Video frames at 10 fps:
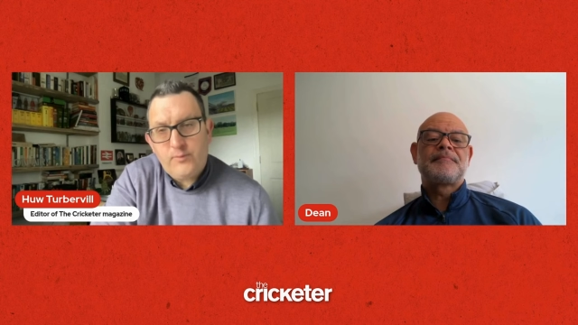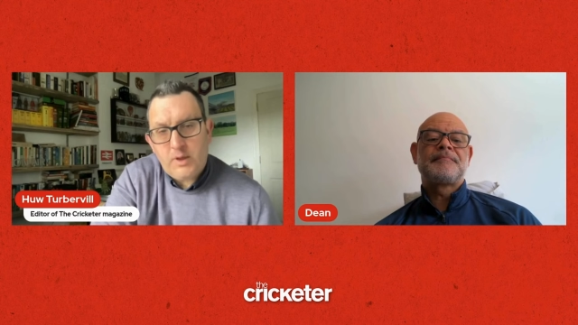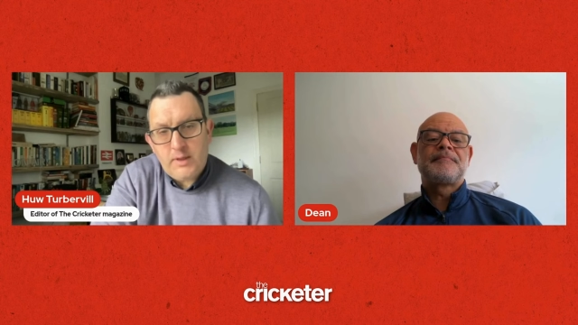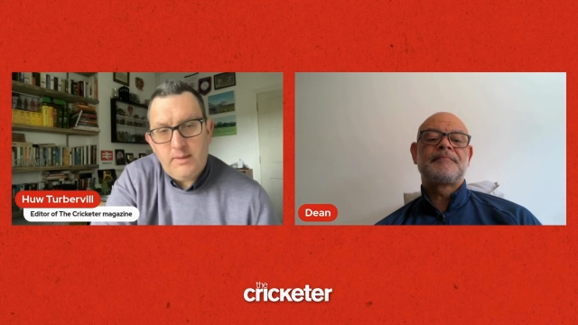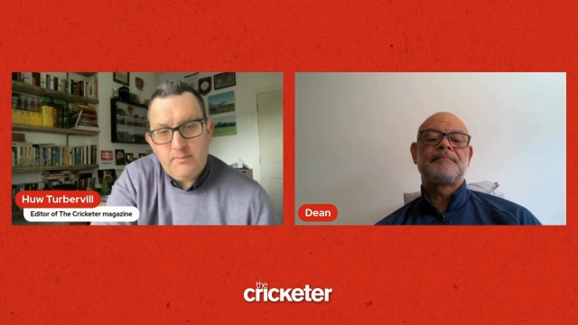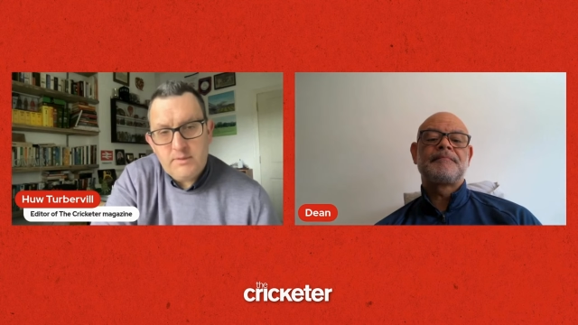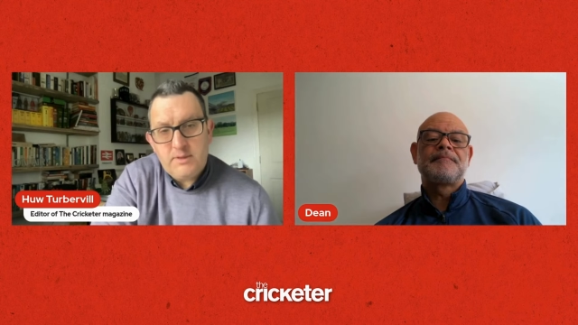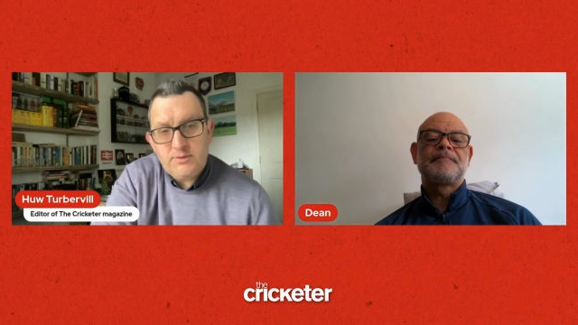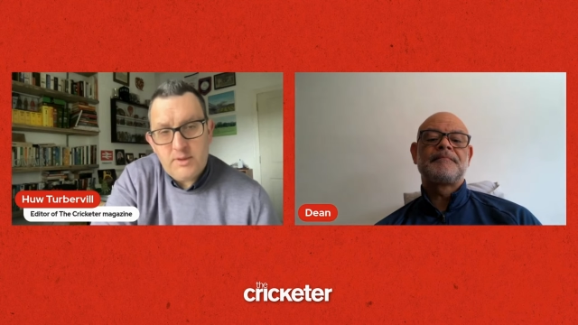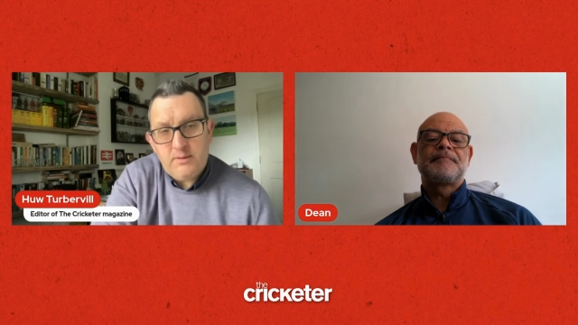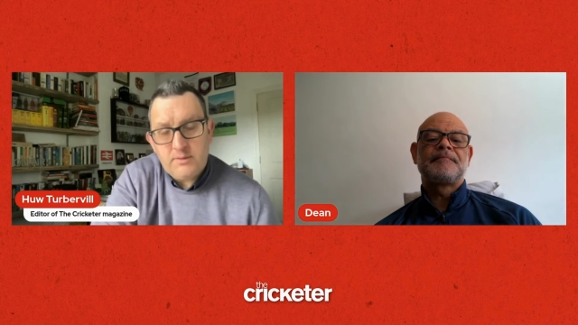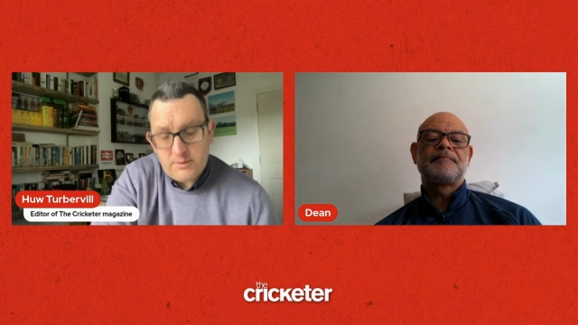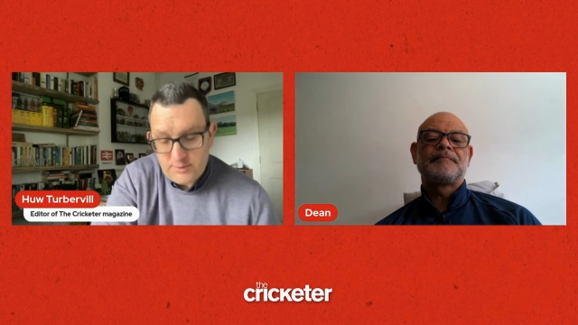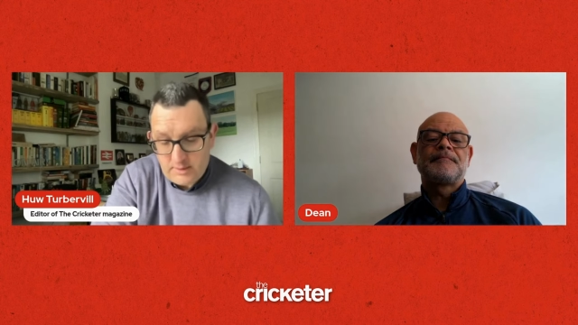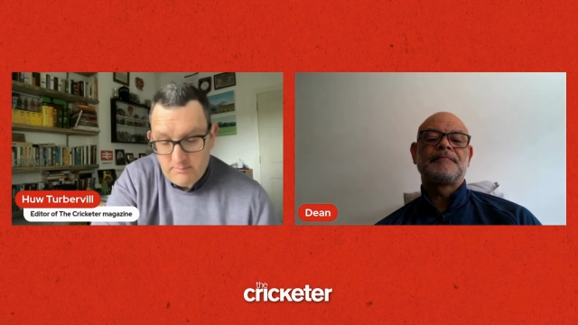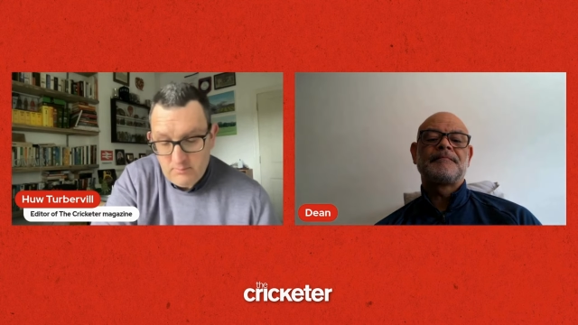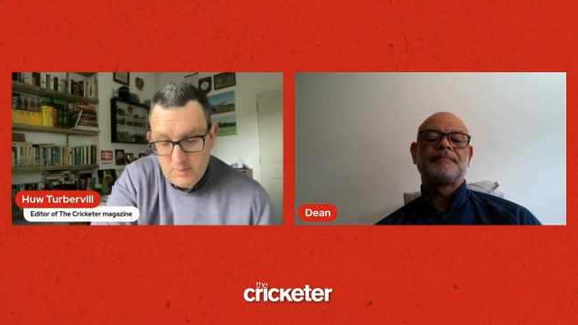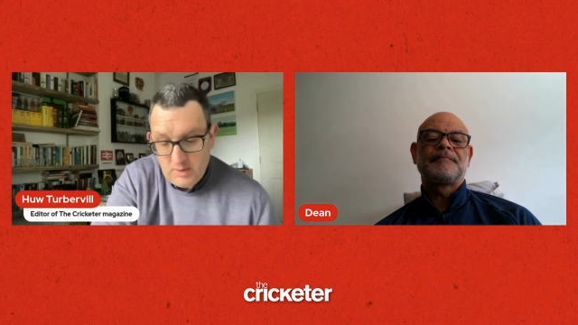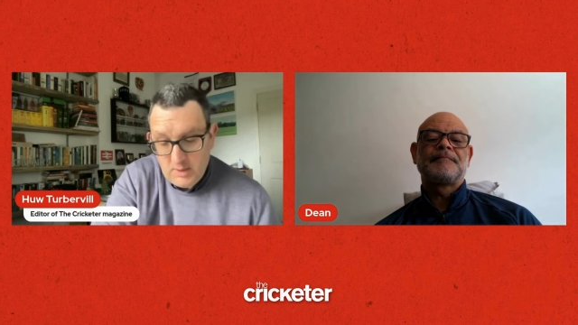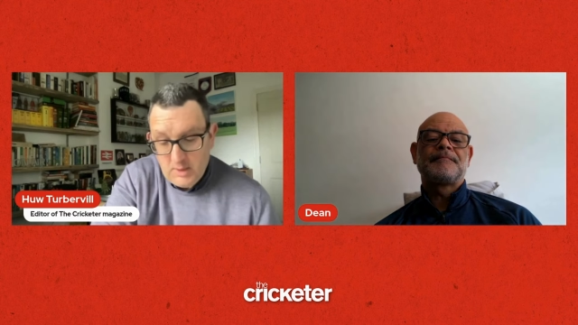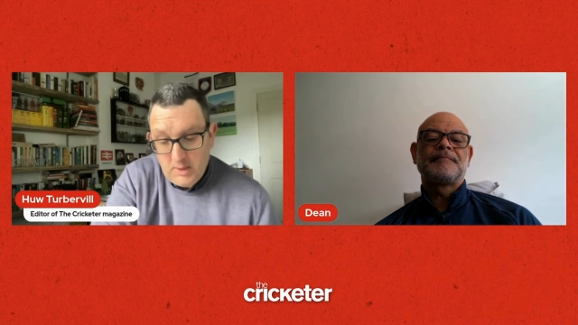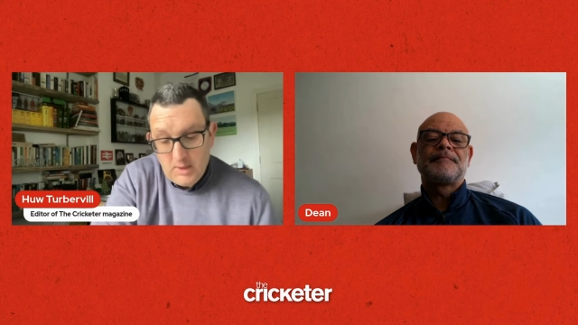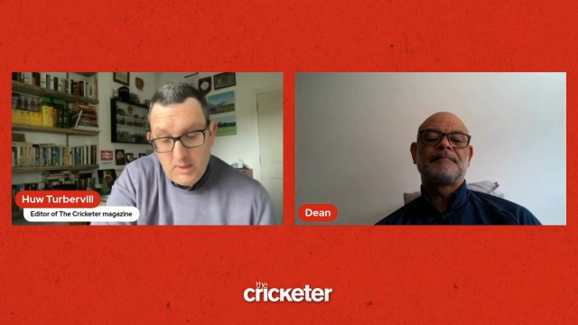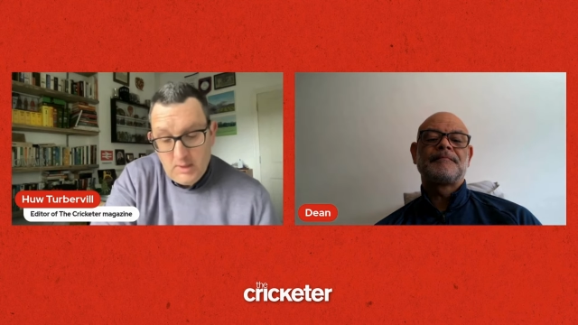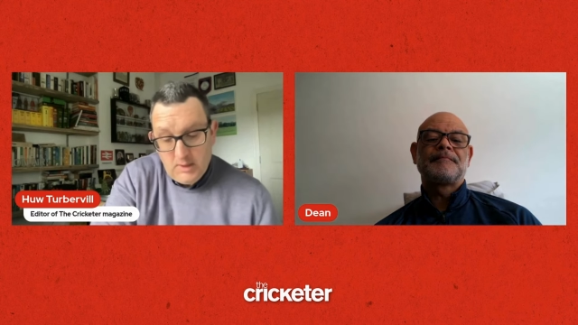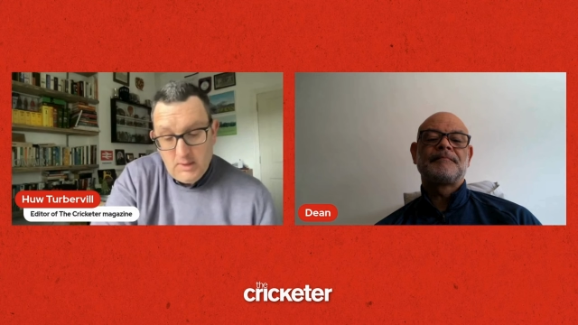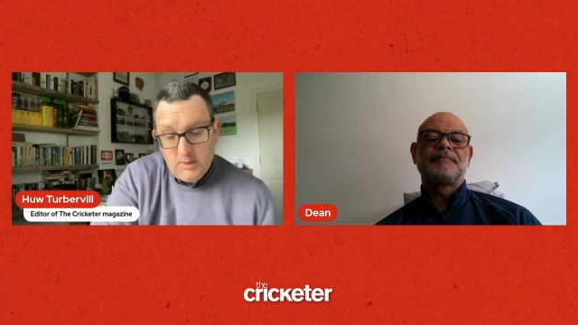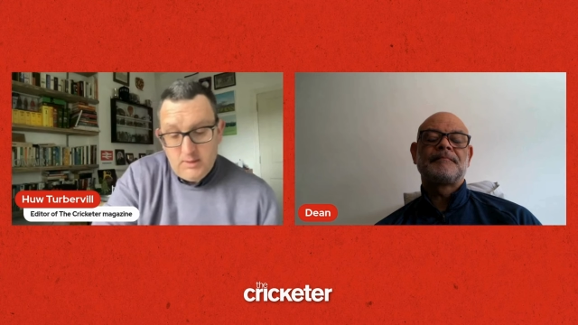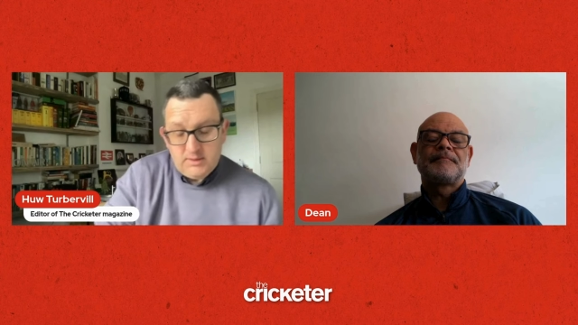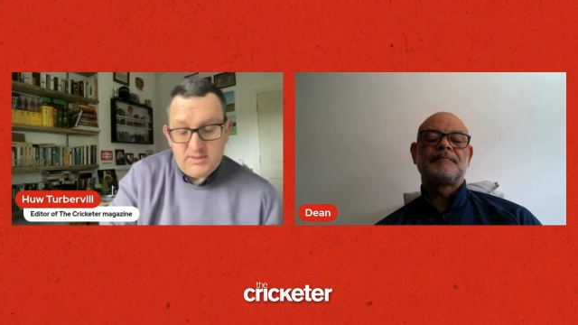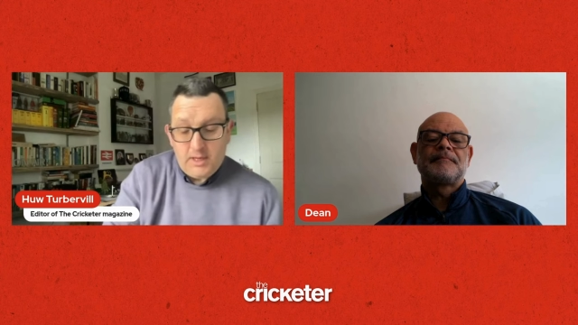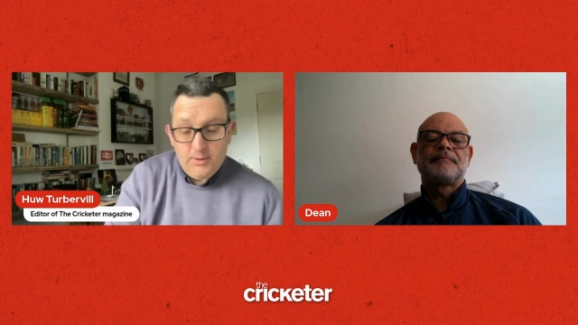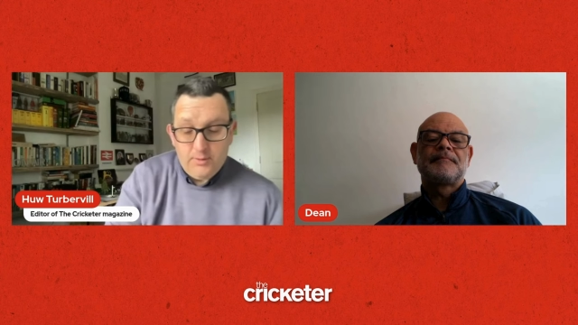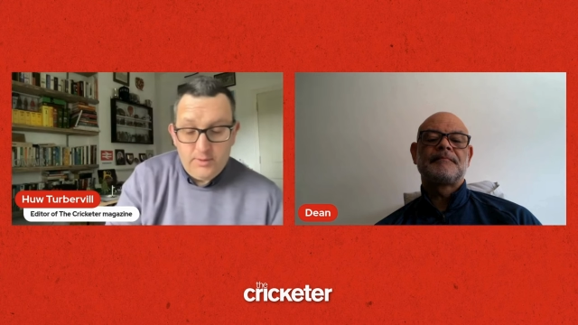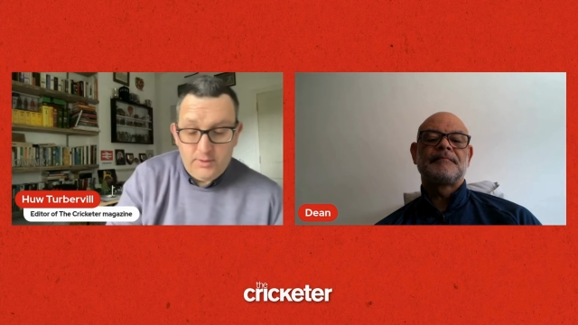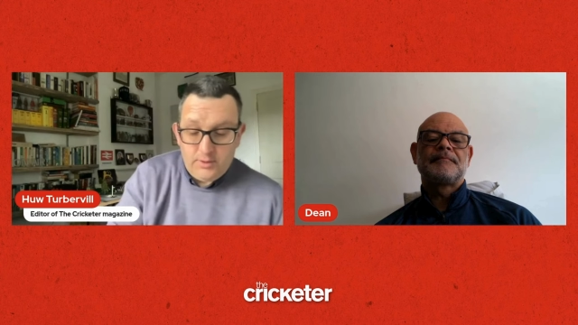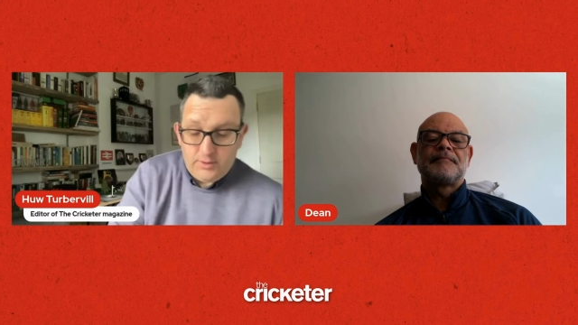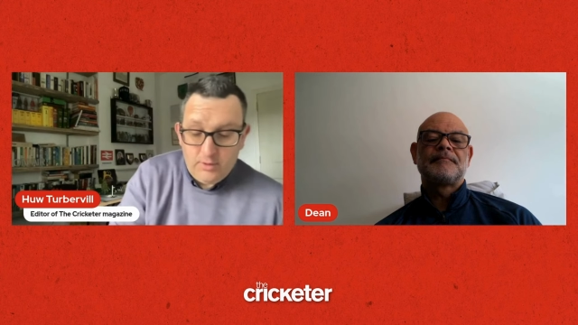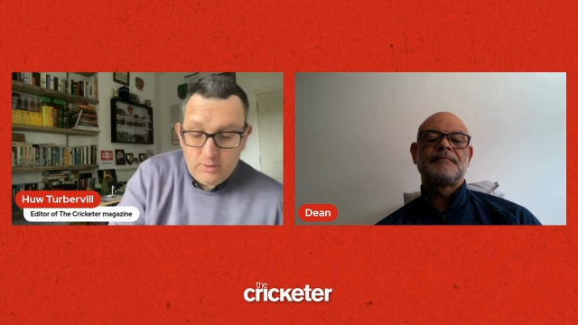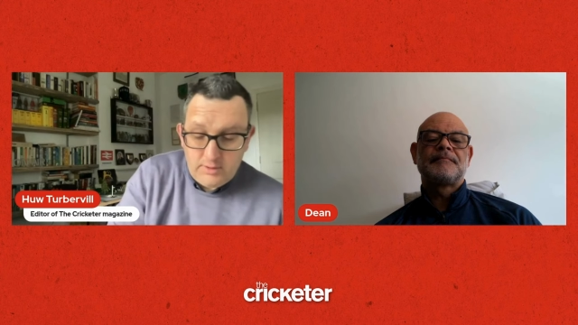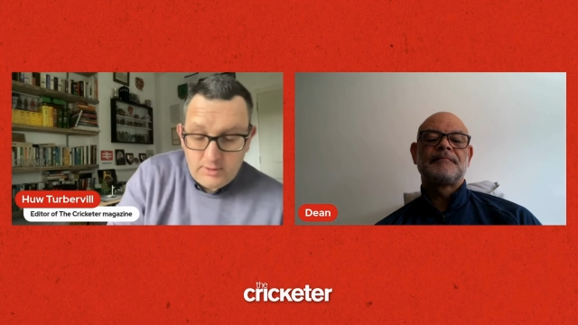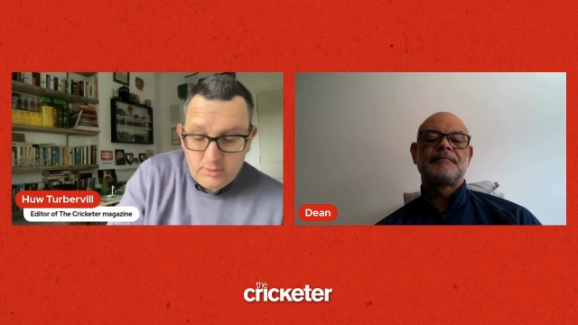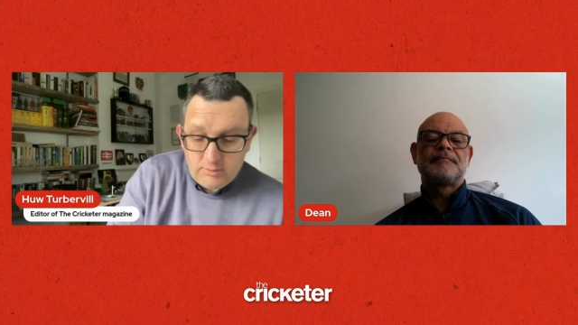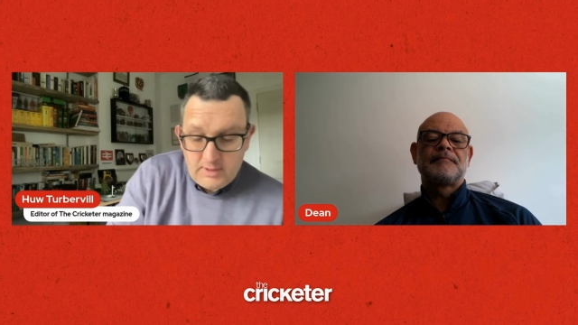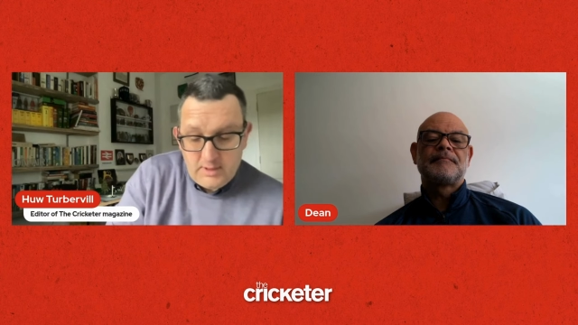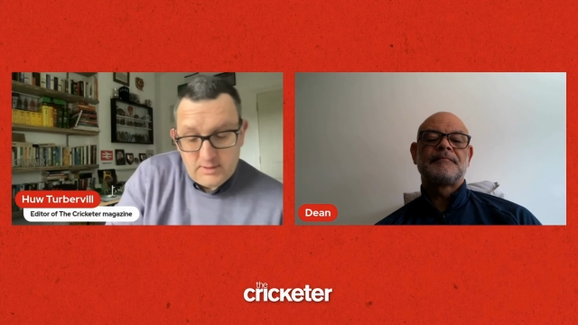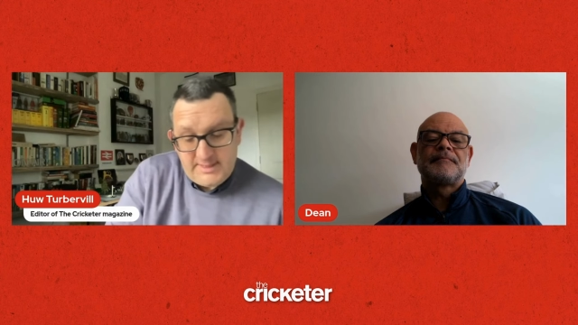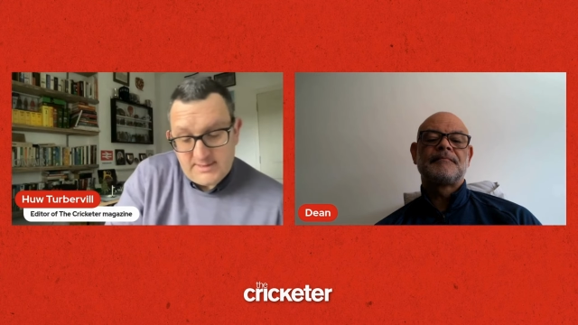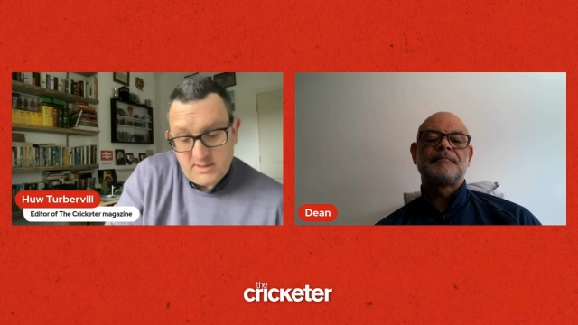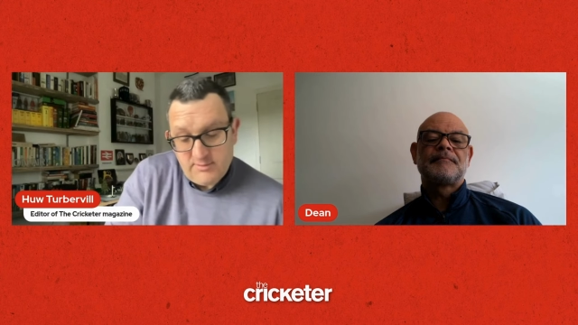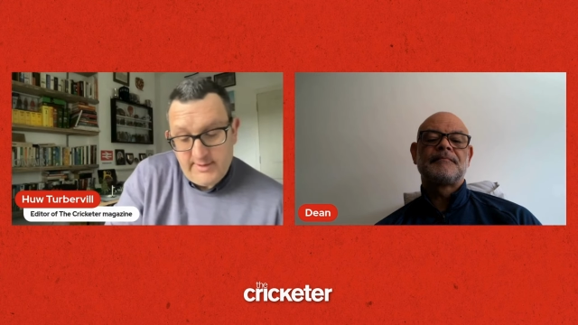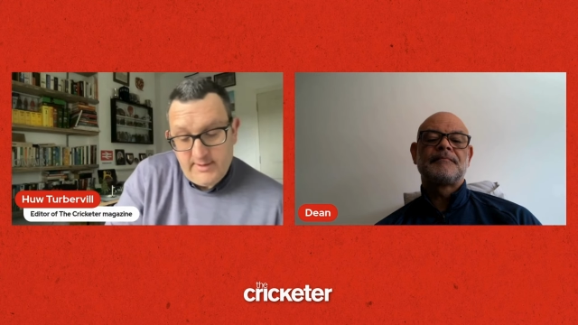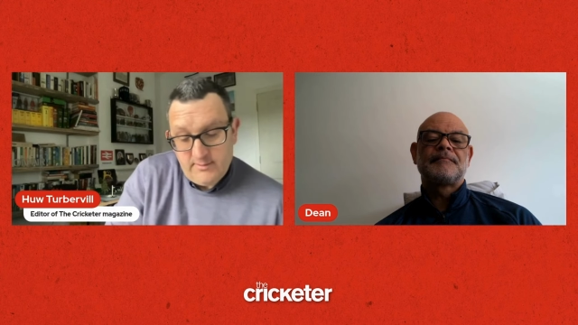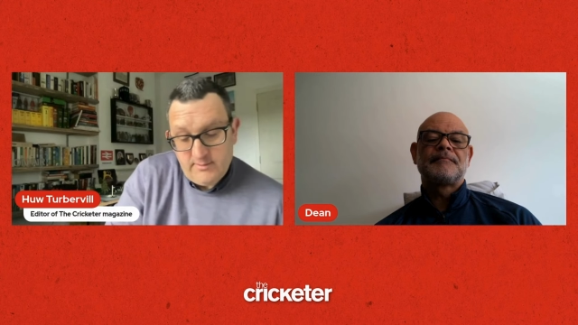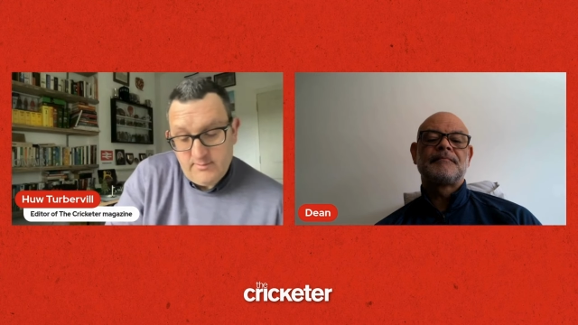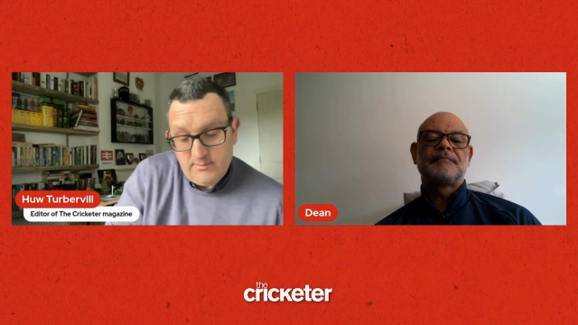Speaker 1: Okay, that's interesting. That's interesting. So your your uh, test career